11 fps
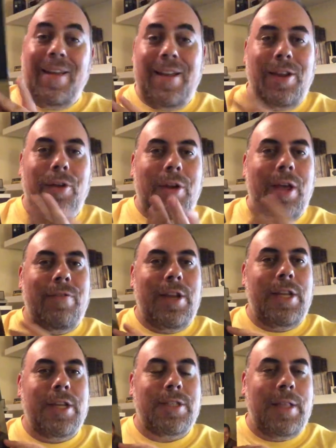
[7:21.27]
I don't have any
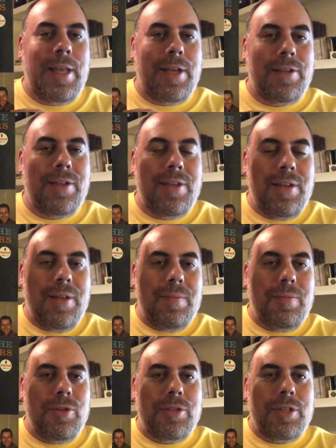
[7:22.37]
Dixieland
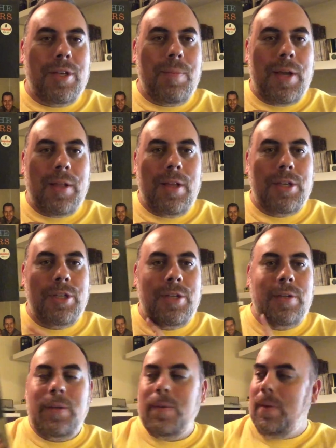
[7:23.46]
music in my
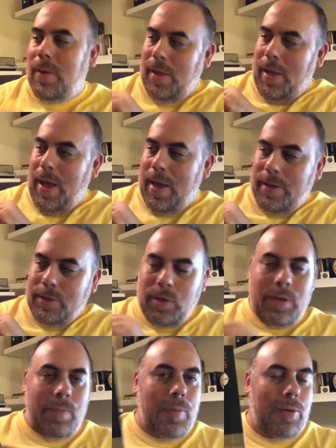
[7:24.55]
collection, and it's
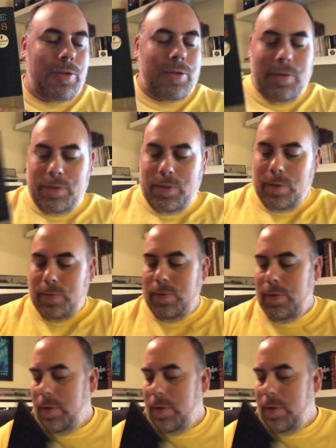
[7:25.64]
on Impulse. So